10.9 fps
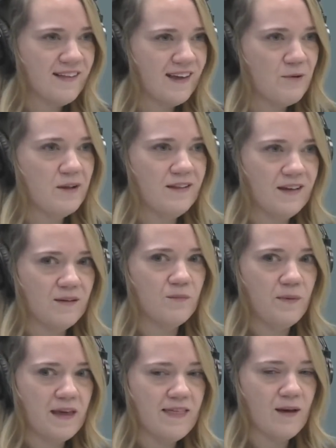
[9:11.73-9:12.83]
like really
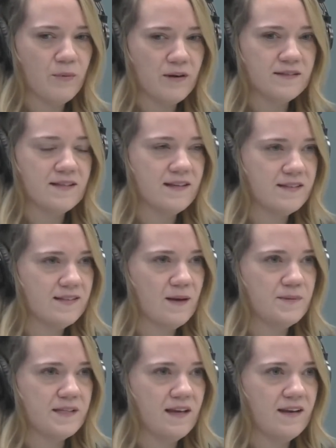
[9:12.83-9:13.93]
be that person that
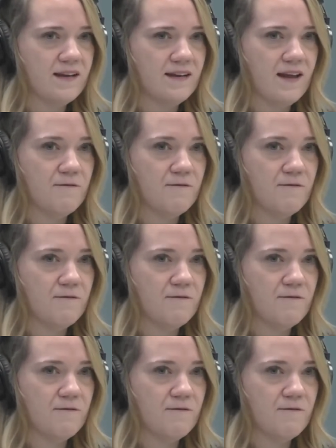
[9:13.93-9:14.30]
steps in